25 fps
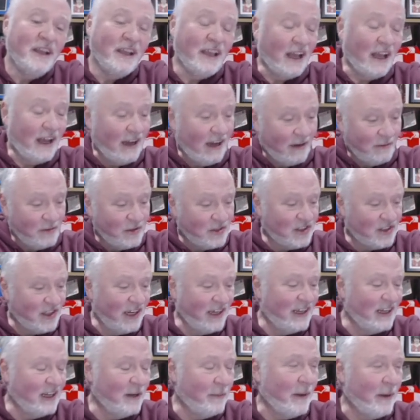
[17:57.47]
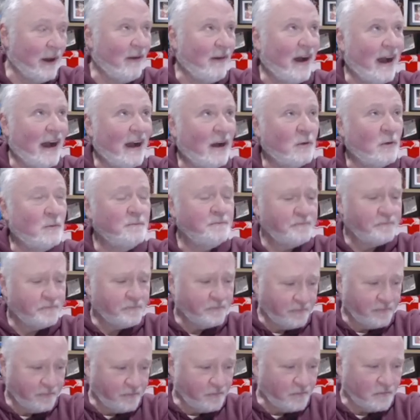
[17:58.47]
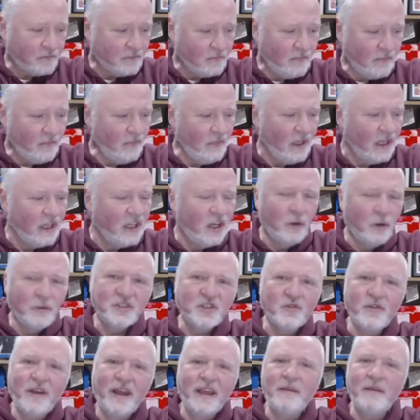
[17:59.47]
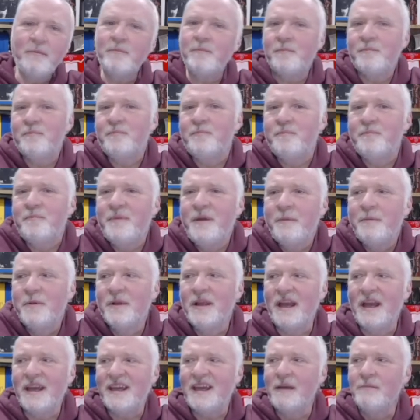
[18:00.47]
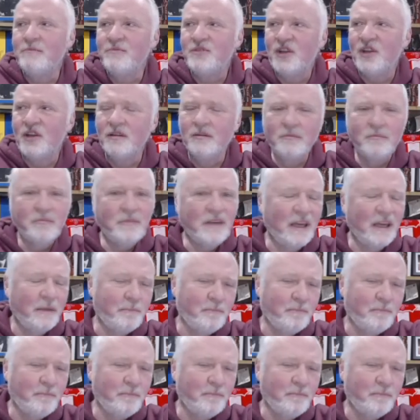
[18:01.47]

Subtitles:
I was thinking about how, you know, it's great. People like Kim Dutton,